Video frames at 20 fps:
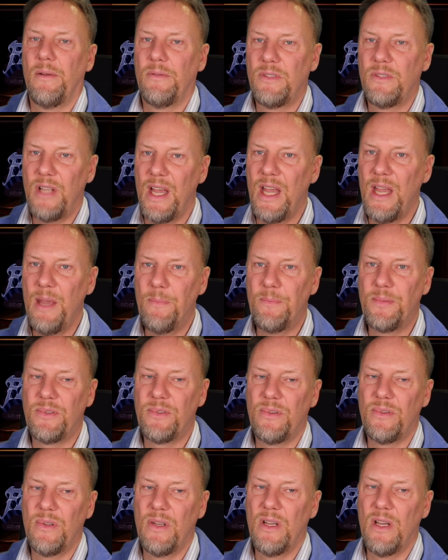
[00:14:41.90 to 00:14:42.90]

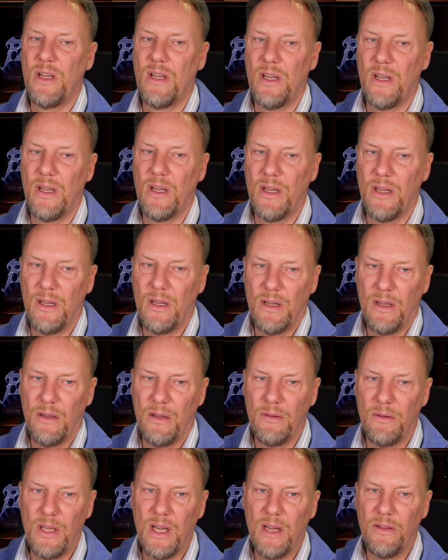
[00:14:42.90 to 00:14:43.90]
Tapes,
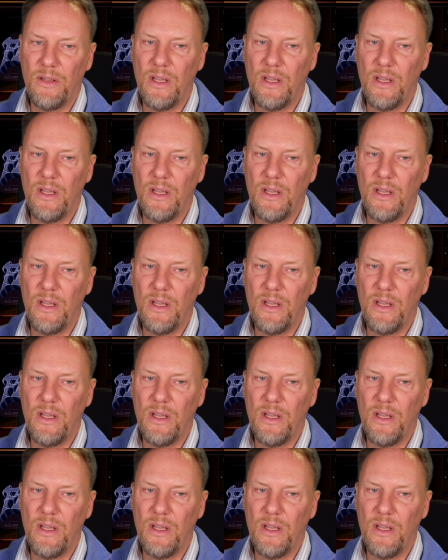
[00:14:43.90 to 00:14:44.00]
yeah,